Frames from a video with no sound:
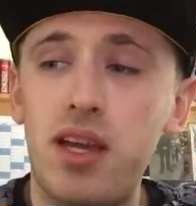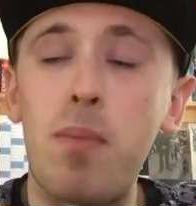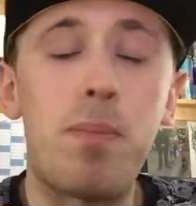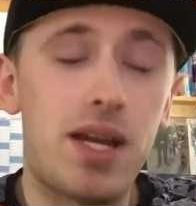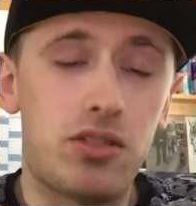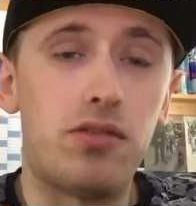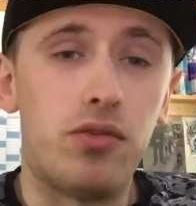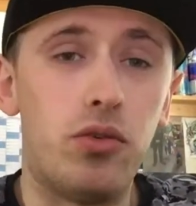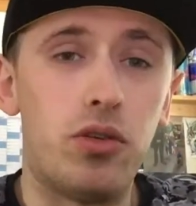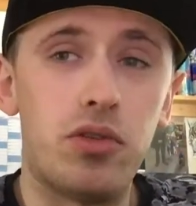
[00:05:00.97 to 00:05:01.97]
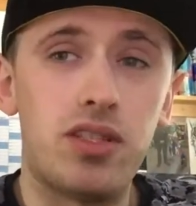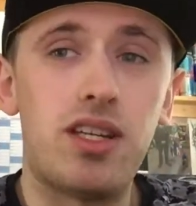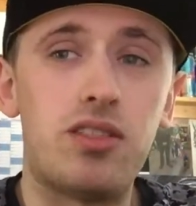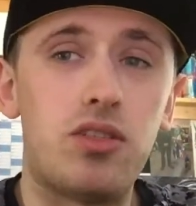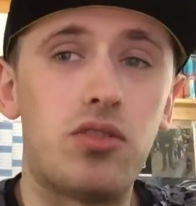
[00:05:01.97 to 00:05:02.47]
better for you as an
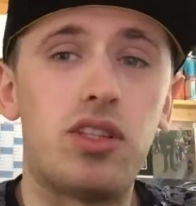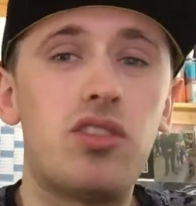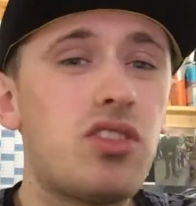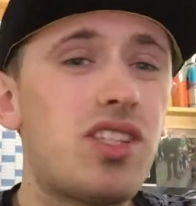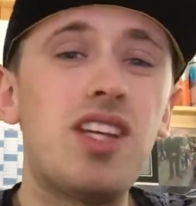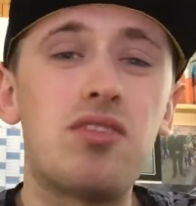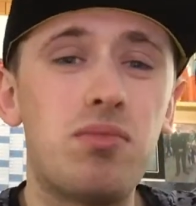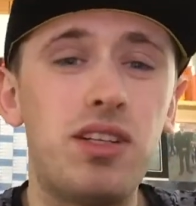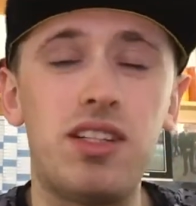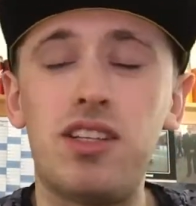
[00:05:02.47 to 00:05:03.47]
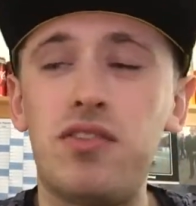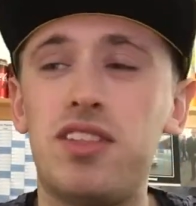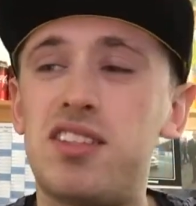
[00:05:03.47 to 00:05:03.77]
energy drink. It just tastes completely different. It